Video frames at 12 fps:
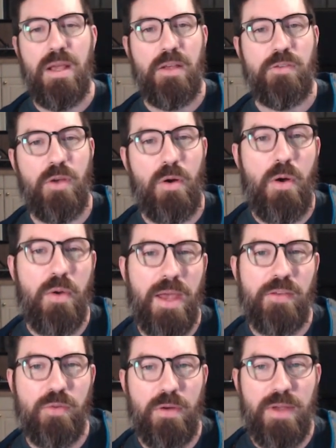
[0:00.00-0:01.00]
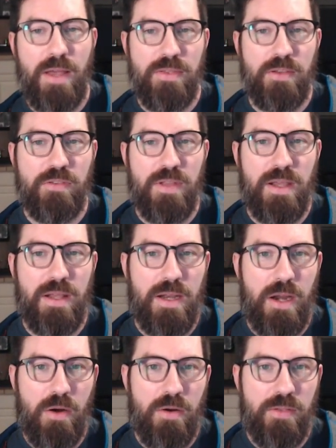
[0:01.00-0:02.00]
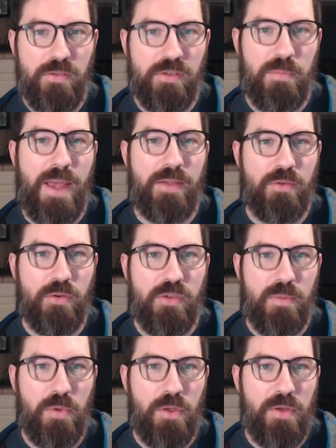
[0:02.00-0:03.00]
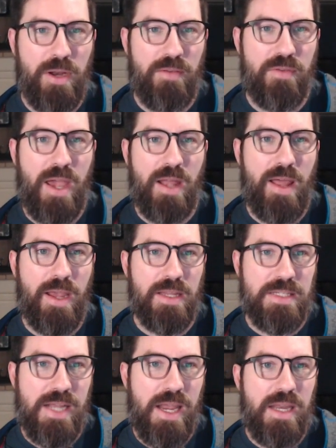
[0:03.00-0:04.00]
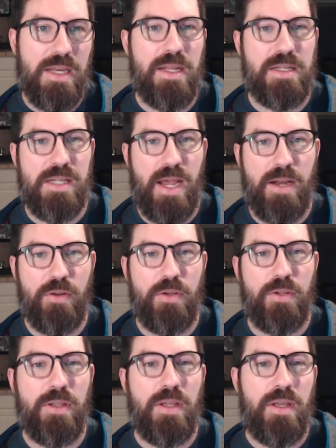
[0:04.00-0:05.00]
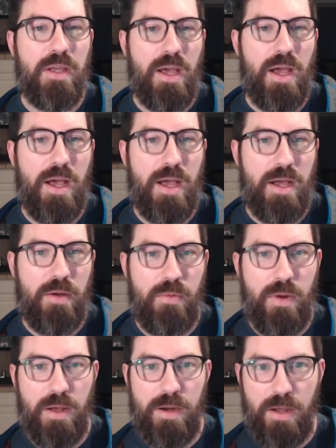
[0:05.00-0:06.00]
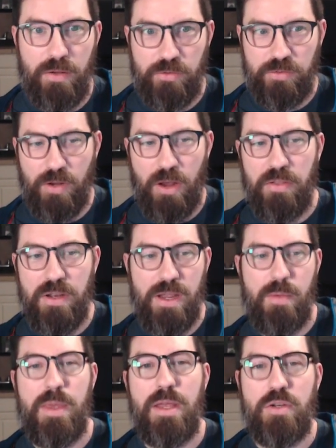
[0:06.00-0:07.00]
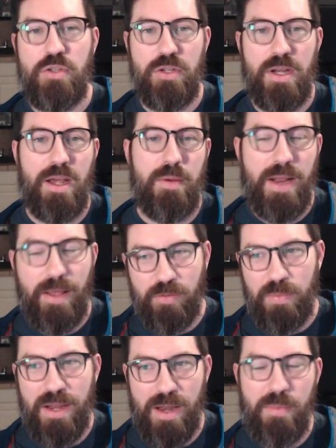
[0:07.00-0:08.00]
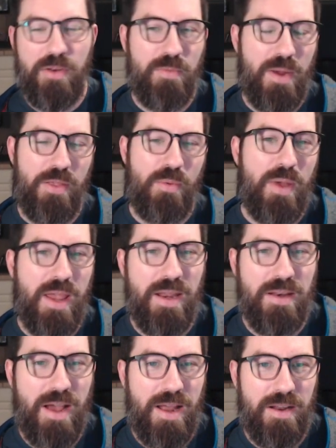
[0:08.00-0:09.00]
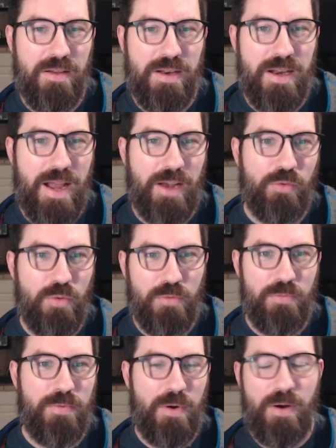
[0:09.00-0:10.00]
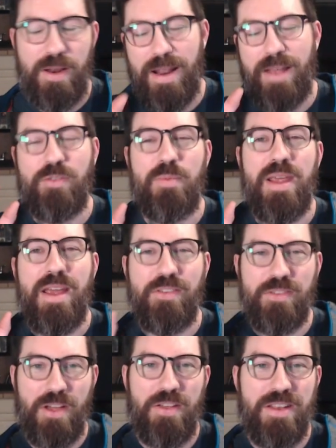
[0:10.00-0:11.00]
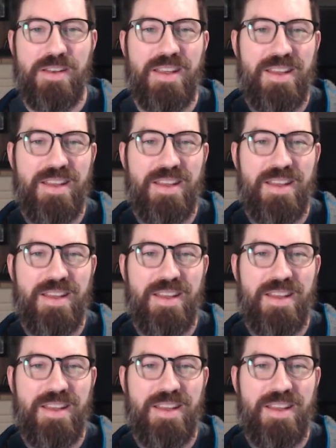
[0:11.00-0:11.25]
So, okay, so I've got this thing in here. This is a master symbol, and I've got like a date, a title, uh, a, a, solid image. Uh, it has to be an image, by the way, not a, an actual, or it has to be a solid